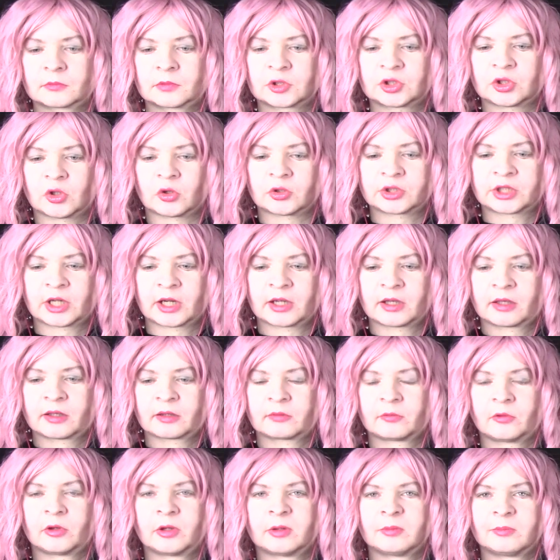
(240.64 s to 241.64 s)

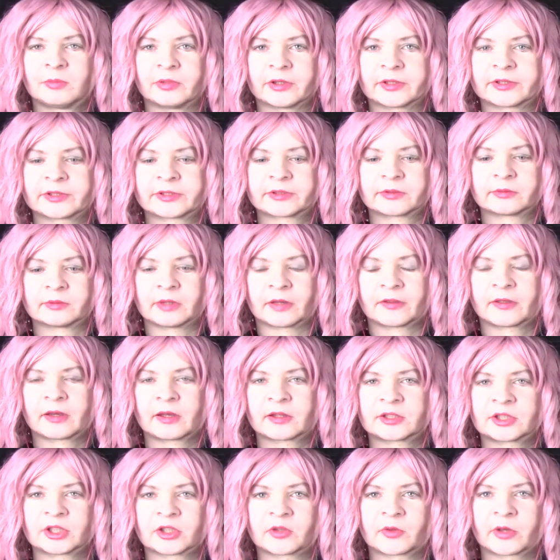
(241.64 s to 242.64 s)
Shawshank one, but I think
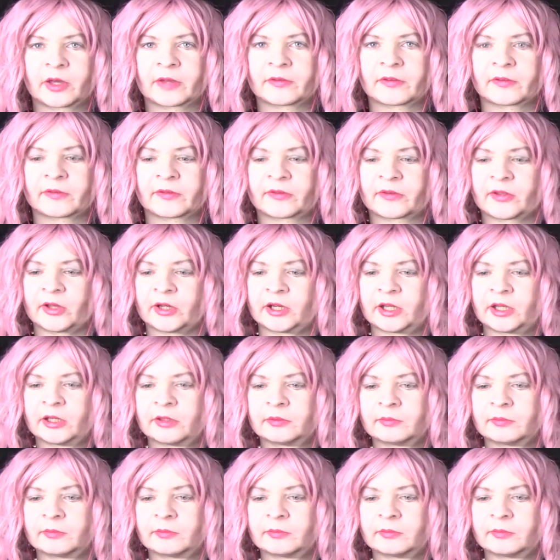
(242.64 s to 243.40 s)
it's just because it's sunny.